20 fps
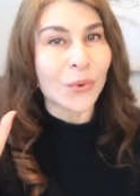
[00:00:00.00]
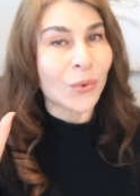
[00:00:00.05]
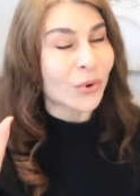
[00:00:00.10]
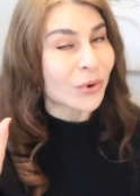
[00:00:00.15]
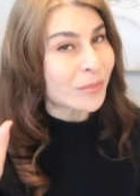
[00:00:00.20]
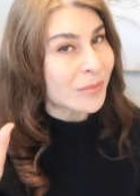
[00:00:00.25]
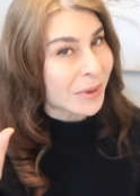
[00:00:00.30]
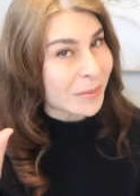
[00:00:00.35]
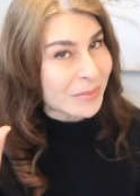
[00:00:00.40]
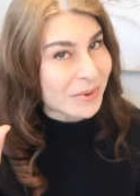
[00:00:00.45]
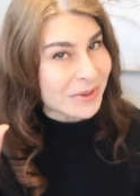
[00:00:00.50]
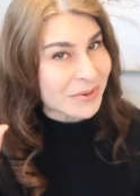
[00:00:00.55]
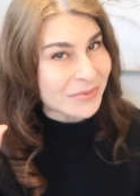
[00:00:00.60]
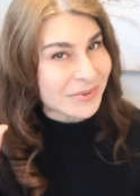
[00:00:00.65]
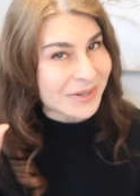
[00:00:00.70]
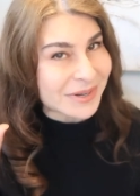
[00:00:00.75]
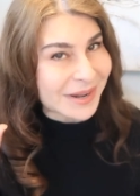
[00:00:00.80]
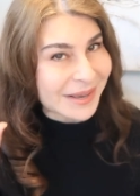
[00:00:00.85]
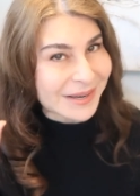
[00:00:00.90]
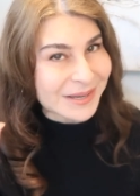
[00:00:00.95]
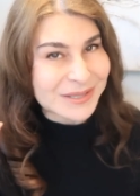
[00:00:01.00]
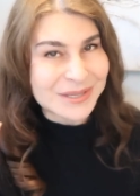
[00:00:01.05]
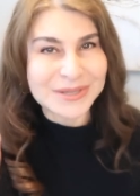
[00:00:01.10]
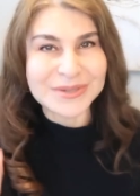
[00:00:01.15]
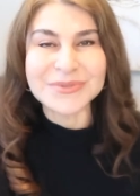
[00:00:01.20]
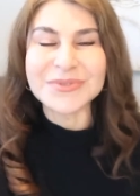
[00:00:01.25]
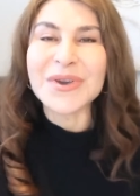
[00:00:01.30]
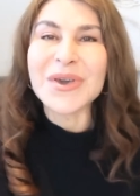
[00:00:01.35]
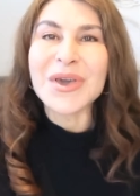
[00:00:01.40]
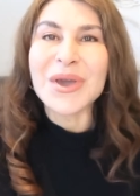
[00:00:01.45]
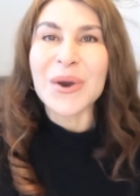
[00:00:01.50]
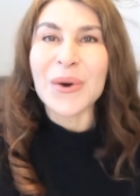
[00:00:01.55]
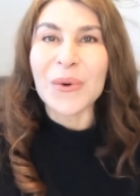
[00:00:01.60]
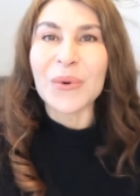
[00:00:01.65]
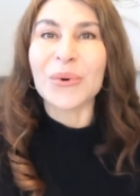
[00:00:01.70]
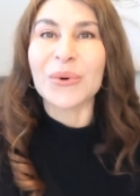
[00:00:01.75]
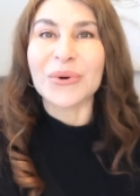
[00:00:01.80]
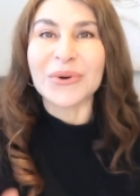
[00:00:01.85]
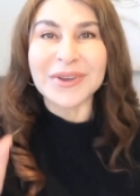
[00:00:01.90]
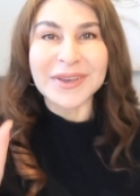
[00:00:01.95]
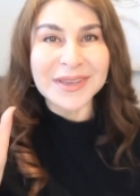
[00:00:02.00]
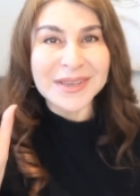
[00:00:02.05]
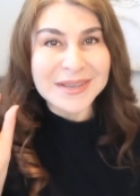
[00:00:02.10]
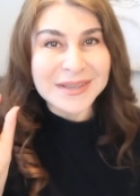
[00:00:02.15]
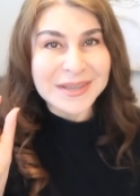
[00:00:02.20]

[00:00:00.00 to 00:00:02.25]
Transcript: or maybe even negative, or